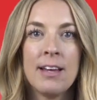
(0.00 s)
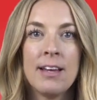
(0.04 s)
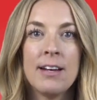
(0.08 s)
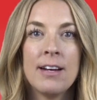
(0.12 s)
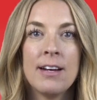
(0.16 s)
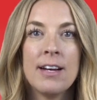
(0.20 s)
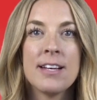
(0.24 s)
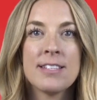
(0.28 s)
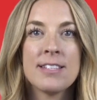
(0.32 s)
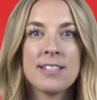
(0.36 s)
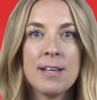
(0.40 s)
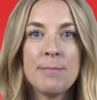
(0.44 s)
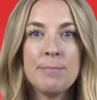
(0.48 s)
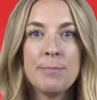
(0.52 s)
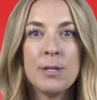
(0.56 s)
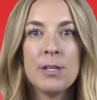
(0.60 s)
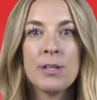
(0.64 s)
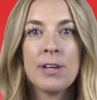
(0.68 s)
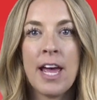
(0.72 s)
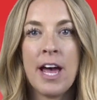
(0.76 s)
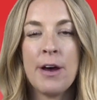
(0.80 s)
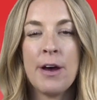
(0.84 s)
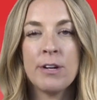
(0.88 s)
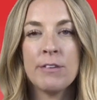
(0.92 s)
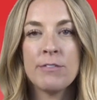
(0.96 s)
A simple
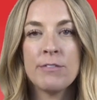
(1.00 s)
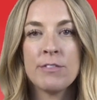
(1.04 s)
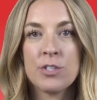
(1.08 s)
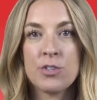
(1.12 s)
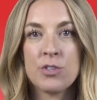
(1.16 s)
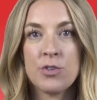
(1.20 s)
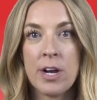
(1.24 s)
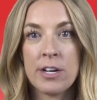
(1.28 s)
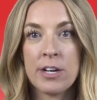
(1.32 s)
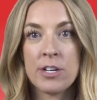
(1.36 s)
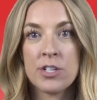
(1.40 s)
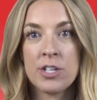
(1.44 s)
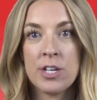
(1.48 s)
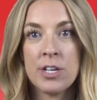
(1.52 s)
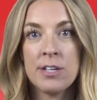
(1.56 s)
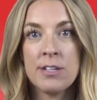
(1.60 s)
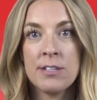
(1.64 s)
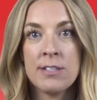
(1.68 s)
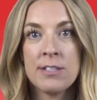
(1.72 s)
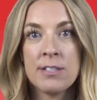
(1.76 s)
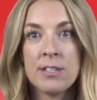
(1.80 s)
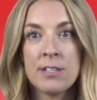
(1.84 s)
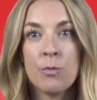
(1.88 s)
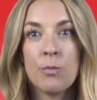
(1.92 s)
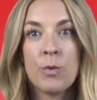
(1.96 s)
count of
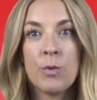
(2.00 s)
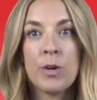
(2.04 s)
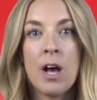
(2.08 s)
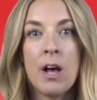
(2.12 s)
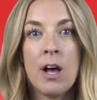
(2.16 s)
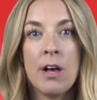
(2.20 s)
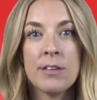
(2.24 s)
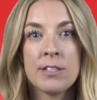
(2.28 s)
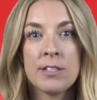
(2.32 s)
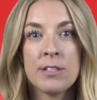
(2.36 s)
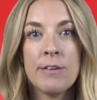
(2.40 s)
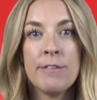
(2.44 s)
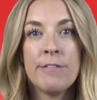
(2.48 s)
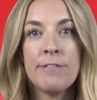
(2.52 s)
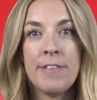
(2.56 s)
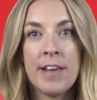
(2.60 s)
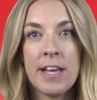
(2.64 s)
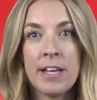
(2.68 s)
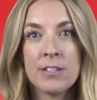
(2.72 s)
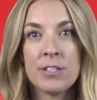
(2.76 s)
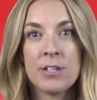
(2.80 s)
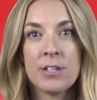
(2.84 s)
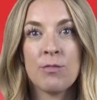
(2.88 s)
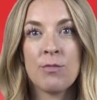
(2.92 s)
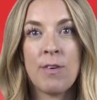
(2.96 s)
structures would also
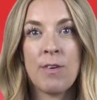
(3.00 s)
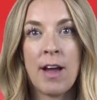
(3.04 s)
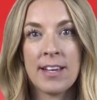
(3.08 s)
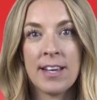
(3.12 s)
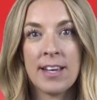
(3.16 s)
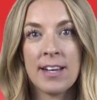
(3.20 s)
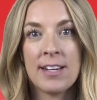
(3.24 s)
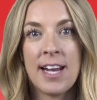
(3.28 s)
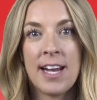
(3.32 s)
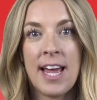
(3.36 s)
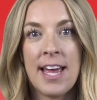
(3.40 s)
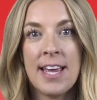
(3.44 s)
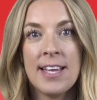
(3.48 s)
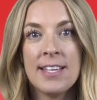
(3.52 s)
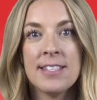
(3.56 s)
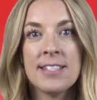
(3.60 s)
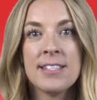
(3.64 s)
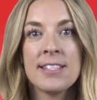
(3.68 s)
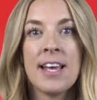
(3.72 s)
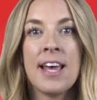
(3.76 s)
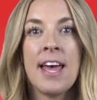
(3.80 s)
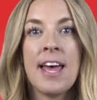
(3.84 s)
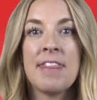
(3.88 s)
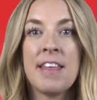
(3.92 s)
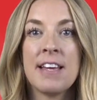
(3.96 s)
fail to
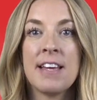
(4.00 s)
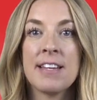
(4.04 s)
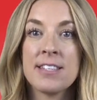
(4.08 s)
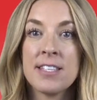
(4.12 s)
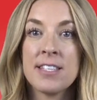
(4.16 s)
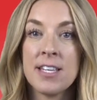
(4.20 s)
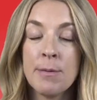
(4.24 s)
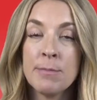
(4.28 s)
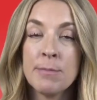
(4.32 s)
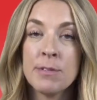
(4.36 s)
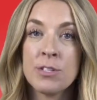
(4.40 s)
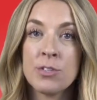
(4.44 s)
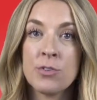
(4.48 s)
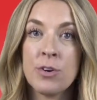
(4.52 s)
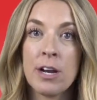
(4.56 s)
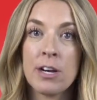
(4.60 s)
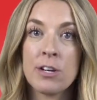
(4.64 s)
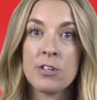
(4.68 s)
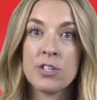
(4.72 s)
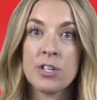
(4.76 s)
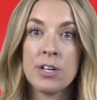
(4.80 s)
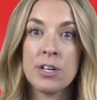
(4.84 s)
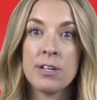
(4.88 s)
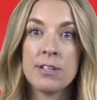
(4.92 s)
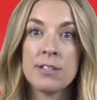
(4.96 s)
recognize that some
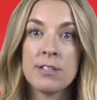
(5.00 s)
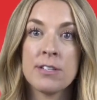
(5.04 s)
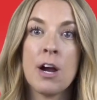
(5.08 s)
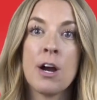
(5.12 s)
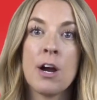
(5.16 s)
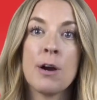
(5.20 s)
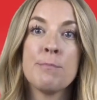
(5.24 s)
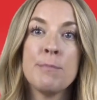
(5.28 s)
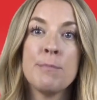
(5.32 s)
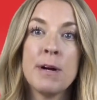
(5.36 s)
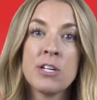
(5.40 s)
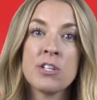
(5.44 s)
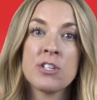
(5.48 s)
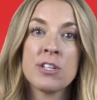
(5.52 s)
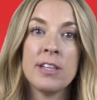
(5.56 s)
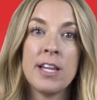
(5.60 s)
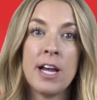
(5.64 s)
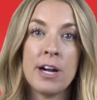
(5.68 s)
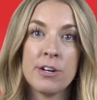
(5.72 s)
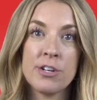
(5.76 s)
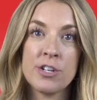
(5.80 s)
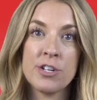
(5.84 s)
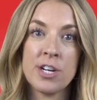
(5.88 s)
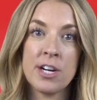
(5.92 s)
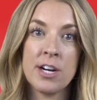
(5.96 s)
structures are much
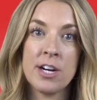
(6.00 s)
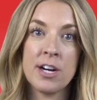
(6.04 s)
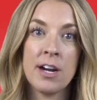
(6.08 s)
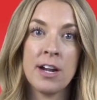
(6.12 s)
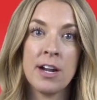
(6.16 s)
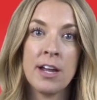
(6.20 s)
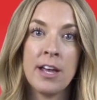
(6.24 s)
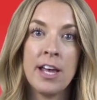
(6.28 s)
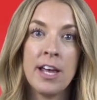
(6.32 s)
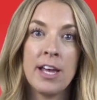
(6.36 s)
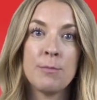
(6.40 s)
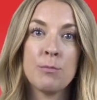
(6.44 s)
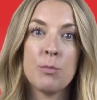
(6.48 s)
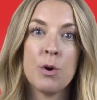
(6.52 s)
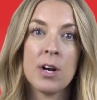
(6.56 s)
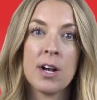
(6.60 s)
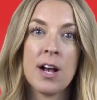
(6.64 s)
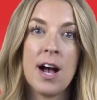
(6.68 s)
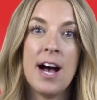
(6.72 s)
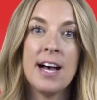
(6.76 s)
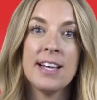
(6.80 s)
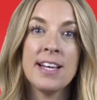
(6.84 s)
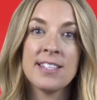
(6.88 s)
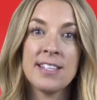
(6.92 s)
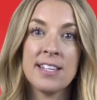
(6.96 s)
larger and more
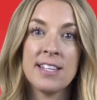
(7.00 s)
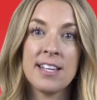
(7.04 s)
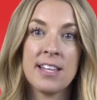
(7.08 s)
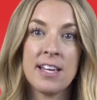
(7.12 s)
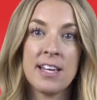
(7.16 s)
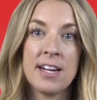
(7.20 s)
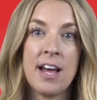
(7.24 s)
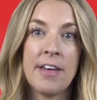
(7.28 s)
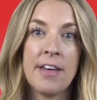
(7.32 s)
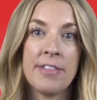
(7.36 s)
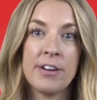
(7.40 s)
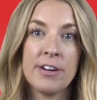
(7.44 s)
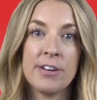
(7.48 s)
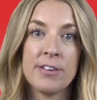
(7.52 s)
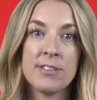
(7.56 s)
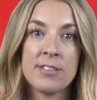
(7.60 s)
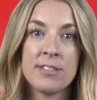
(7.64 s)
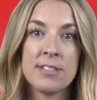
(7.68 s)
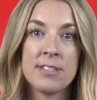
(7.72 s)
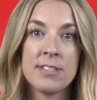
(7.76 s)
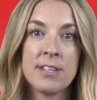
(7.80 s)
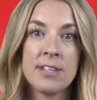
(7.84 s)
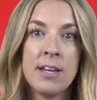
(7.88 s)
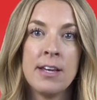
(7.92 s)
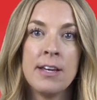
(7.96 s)
costly than
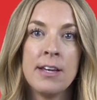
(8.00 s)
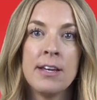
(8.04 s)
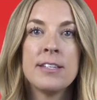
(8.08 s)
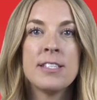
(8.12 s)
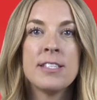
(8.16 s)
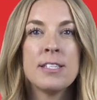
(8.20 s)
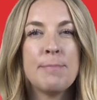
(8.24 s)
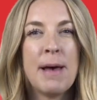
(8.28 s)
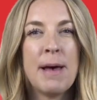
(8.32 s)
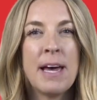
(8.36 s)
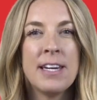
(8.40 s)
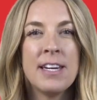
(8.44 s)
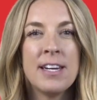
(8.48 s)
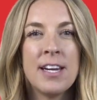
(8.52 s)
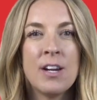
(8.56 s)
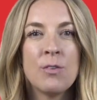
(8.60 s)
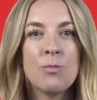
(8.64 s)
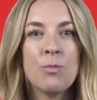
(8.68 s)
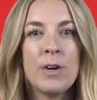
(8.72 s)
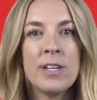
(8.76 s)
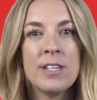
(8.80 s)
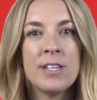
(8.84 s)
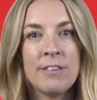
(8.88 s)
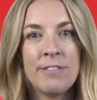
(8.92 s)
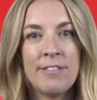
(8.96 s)
others, depending on
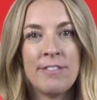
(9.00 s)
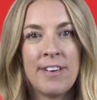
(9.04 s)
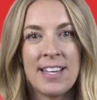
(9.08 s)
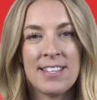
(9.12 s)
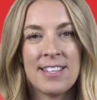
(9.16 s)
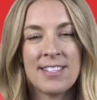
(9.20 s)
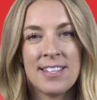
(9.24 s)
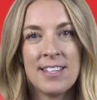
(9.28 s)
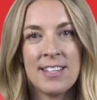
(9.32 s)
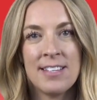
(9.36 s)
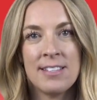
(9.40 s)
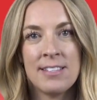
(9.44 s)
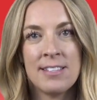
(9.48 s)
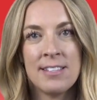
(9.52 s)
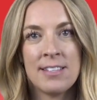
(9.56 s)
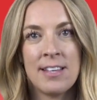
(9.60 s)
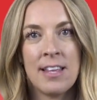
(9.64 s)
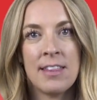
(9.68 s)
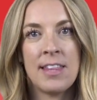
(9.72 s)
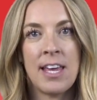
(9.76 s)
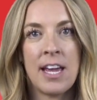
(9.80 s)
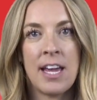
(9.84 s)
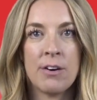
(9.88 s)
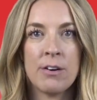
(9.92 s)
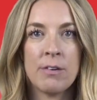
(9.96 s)
what devices
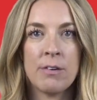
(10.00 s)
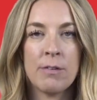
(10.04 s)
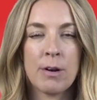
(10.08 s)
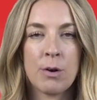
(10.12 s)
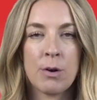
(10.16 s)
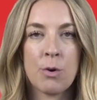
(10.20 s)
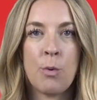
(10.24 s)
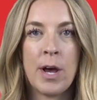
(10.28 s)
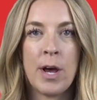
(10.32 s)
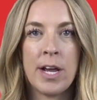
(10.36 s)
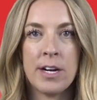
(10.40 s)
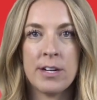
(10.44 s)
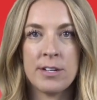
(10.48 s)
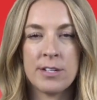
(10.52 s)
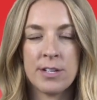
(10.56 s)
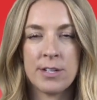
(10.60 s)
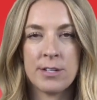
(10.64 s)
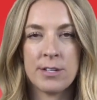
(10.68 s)
they are required to